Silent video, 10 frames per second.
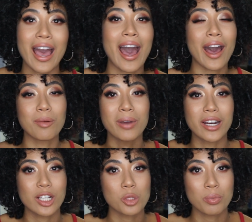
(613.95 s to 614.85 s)
add my
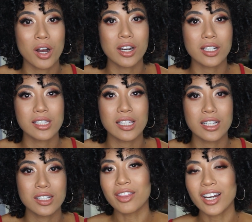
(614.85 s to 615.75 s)
next products
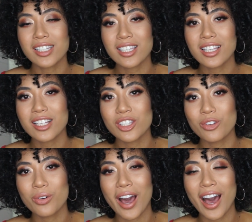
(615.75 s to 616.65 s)
in. The next thing that I
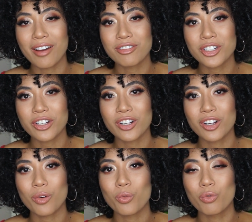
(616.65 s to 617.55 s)
do
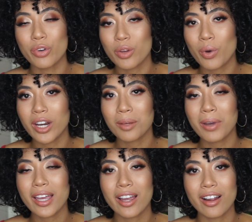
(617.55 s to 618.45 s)
after re-wetting
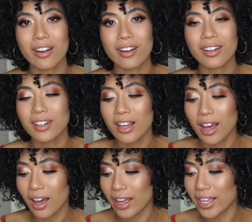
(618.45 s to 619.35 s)
my hair
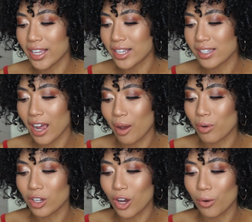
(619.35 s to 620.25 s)
is I
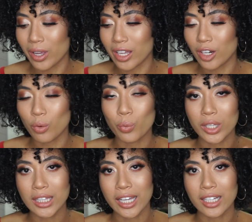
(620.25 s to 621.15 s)
will go in
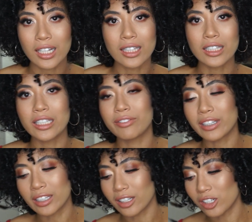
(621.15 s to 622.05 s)
with like a
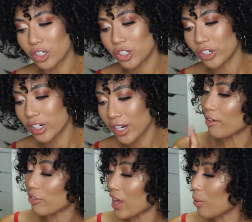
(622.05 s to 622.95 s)
leave-in conditioner,
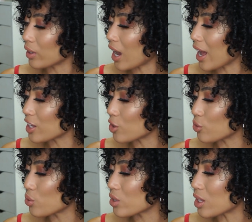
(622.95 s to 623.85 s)
and for that one I
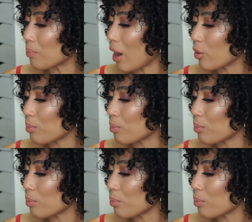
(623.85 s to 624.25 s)
use the Maui